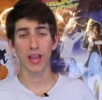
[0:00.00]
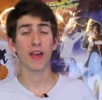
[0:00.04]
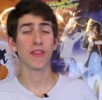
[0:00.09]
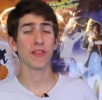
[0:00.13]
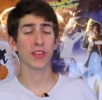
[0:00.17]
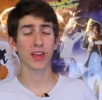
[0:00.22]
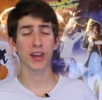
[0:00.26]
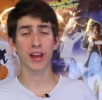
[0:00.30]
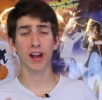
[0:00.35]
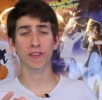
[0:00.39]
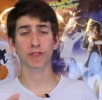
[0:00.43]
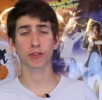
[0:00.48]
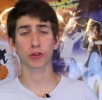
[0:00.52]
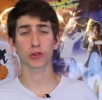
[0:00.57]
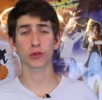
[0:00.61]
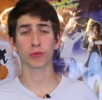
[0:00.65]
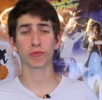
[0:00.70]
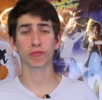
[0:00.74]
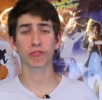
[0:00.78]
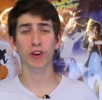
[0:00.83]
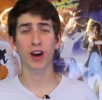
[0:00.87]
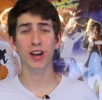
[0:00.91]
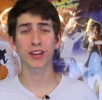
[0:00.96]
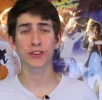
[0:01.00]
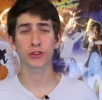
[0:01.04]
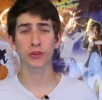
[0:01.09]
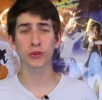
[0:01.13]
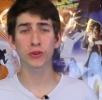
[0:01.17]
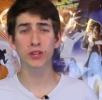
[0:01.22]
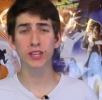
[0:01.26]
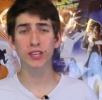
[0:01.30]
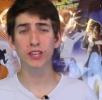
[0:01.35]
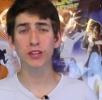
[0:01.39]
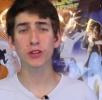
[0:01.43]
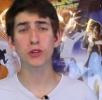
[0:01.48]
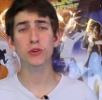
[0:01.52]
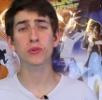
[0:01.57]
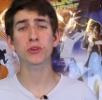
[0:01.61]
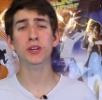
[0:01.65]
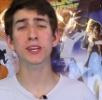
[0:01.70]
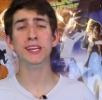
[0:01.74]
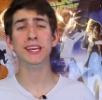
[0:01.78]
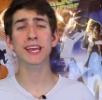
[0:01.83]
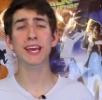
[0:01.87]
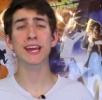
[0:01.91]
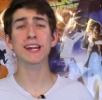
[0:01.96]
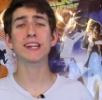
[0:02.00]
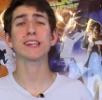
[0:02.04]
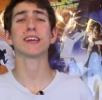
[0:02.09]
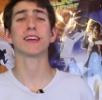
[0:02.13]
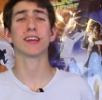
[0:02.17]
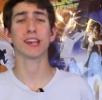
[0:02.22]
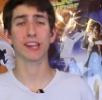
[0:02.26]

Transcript: And then after some fine tuning, you can get